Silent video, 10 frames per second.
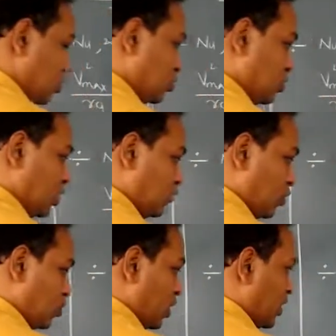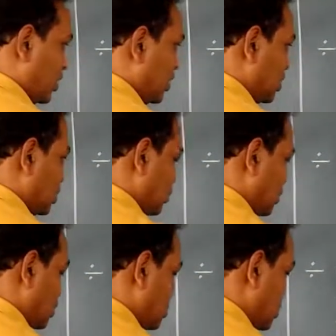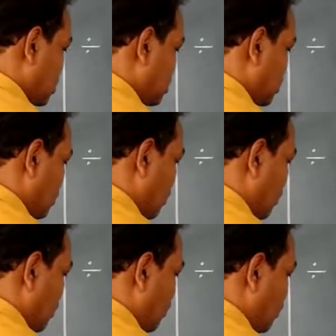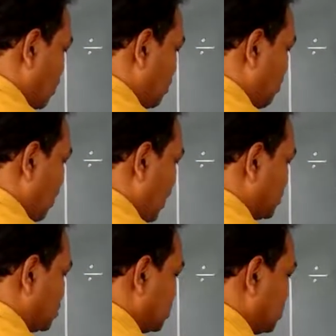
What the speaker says: So therefore we are getting this one. This is V max